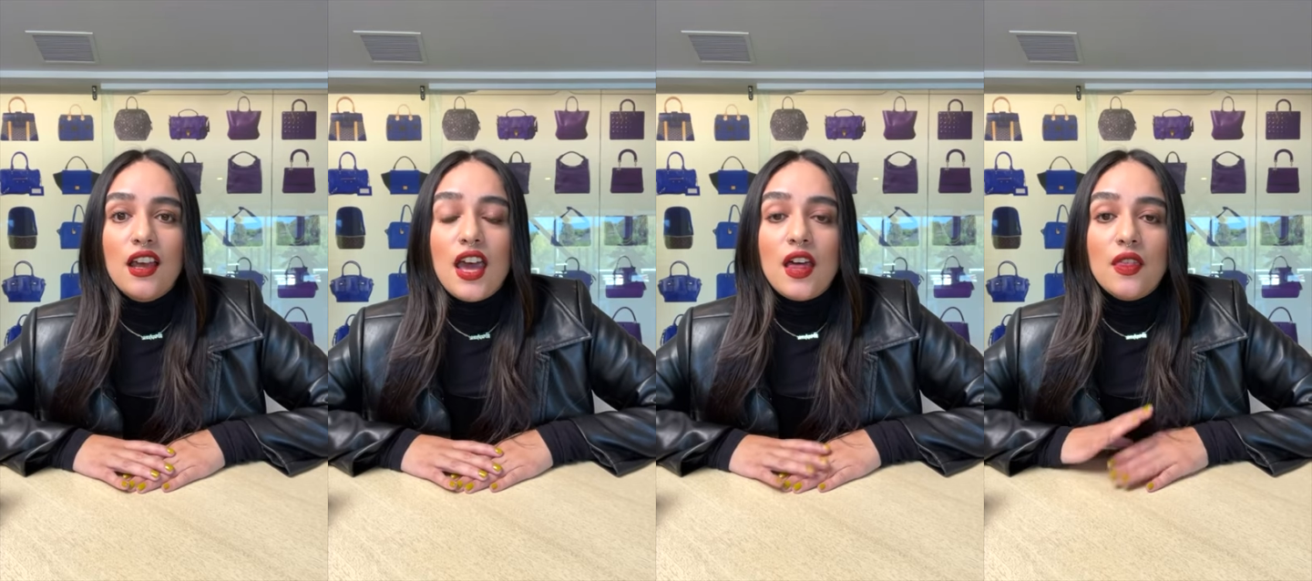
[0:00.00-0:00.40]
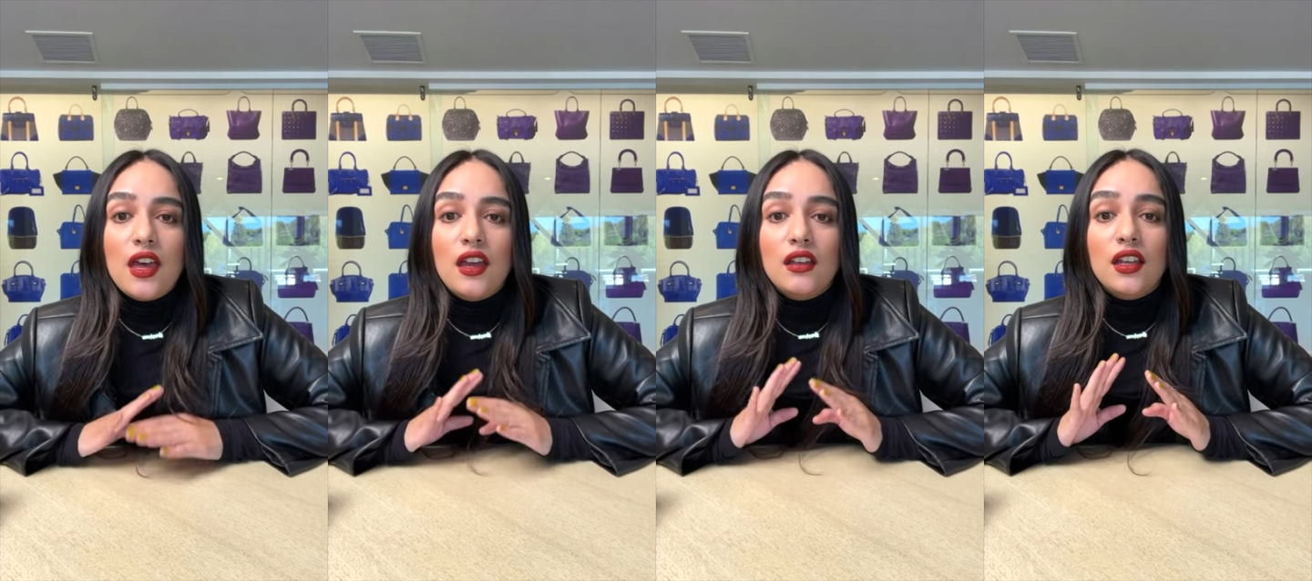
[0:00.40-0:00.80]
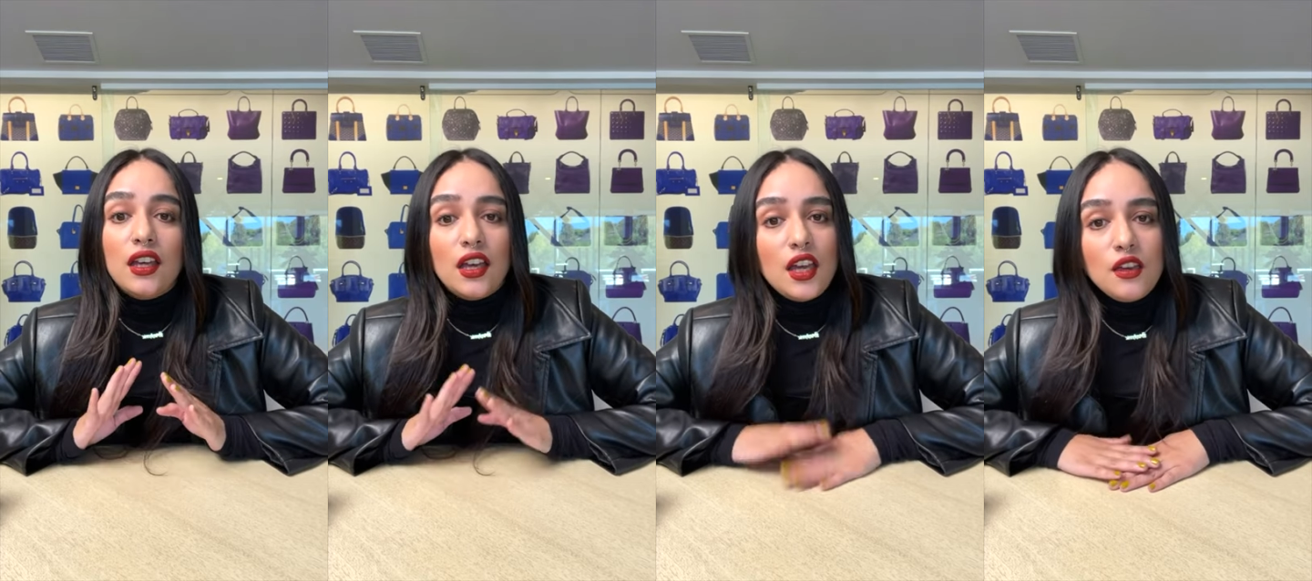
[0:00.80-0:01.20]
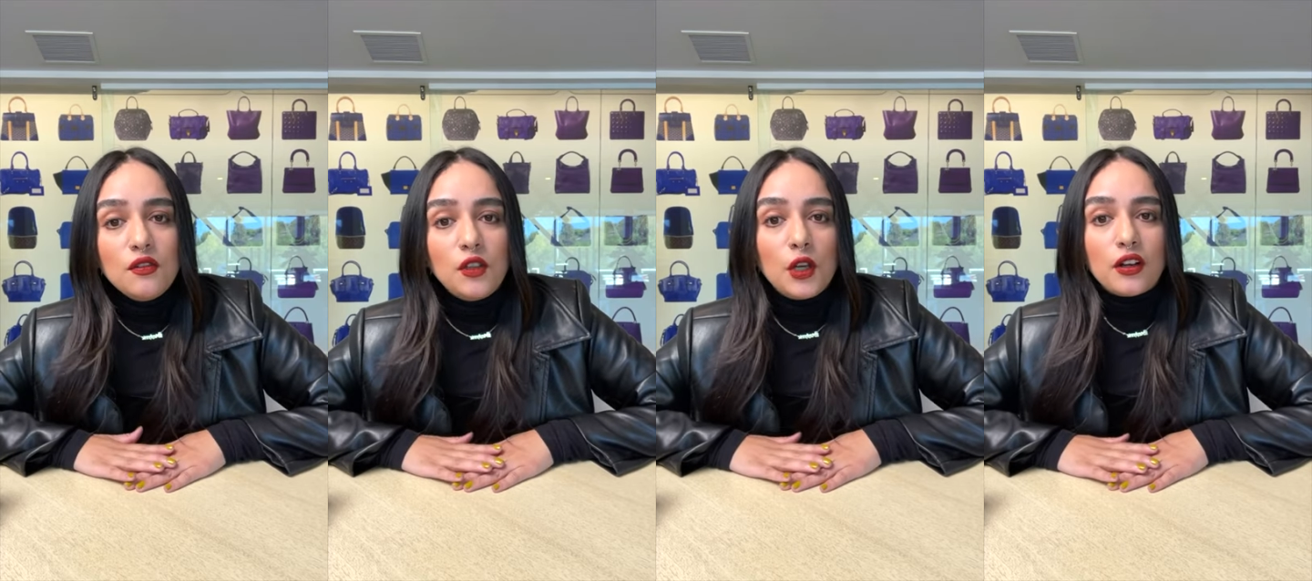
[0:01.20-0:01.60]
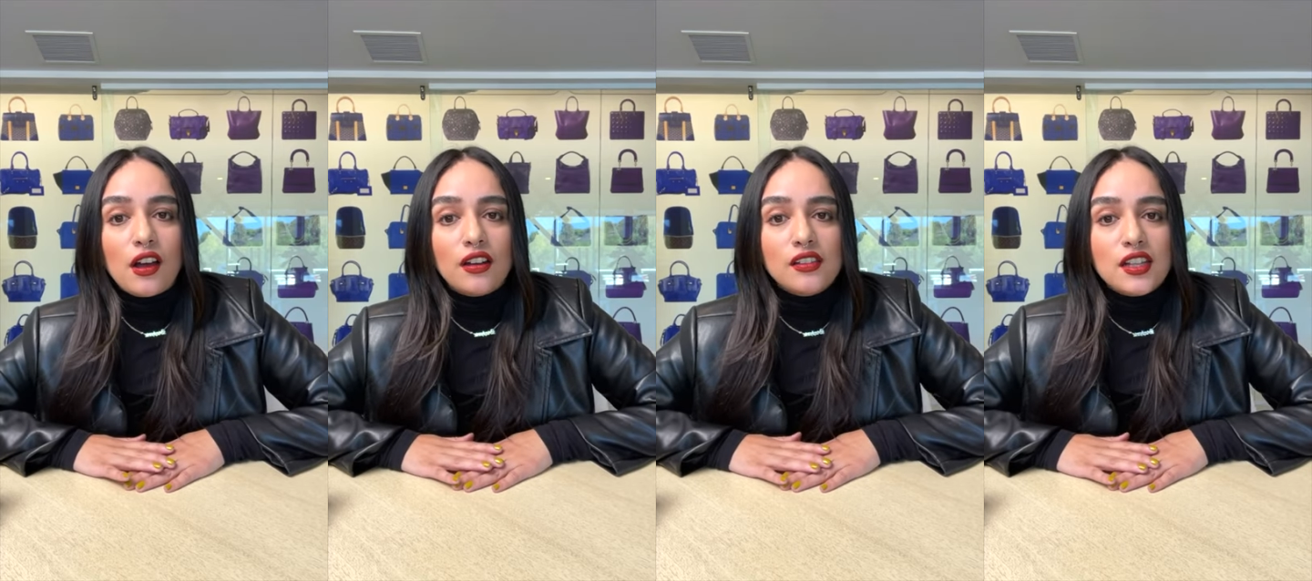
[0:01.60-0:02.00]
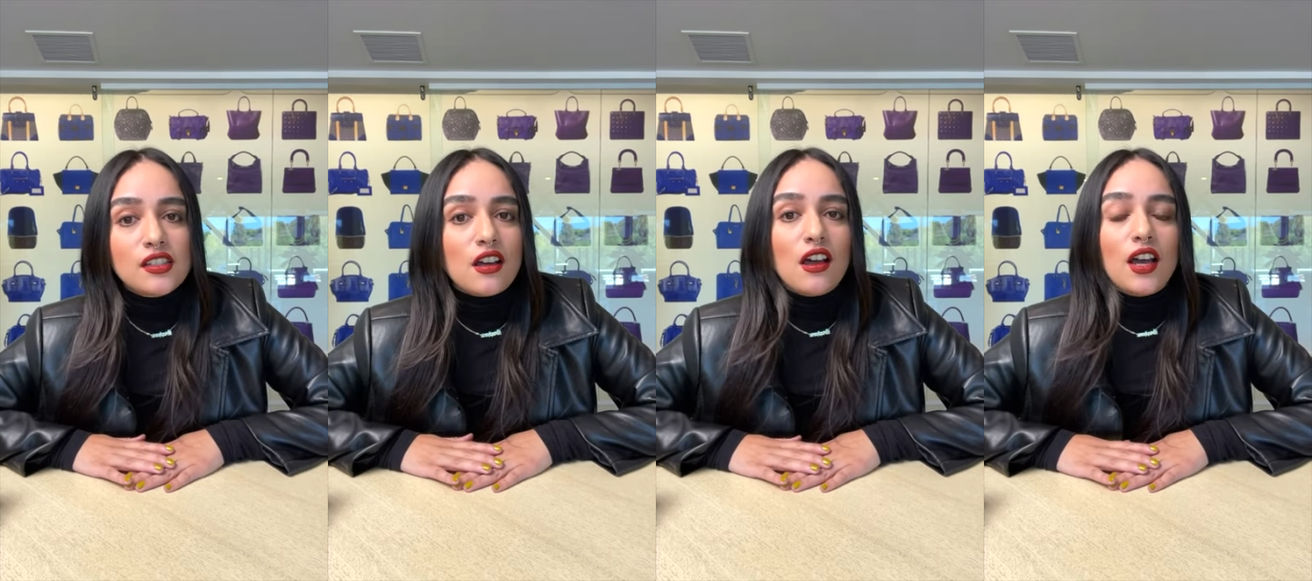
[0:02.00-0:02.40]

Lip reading: And then if you're not on TikTok,